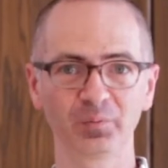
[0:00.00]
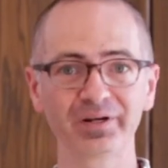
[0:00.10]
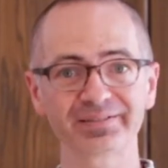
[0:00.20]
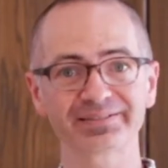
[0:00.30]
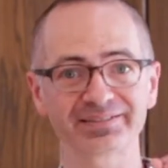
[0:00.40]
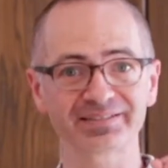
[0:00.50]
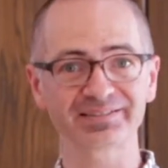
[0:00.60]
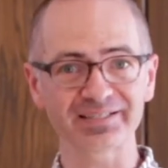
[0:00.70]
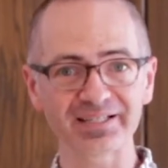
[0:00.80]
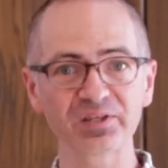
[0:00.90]
We need to
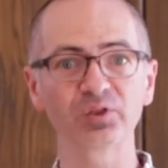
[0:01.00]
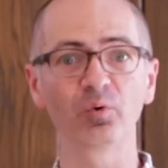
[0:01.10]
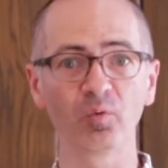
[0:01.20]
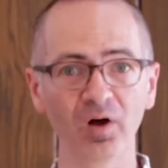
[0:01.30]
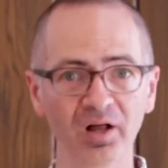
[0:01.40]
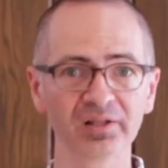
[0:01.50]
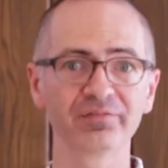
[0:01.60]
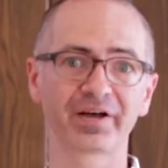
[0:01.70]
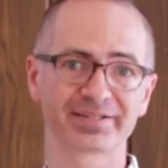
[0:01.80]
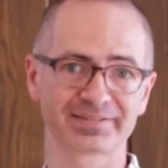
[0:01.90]
see the wall
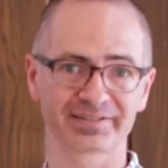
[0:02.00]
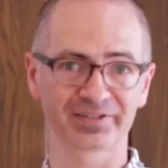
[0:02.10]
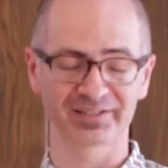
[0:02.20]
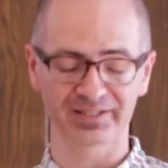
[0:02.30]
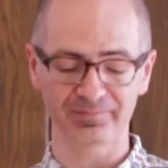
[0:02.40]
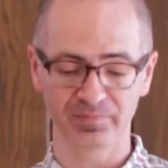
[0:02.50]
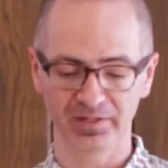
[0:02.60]
of hostility.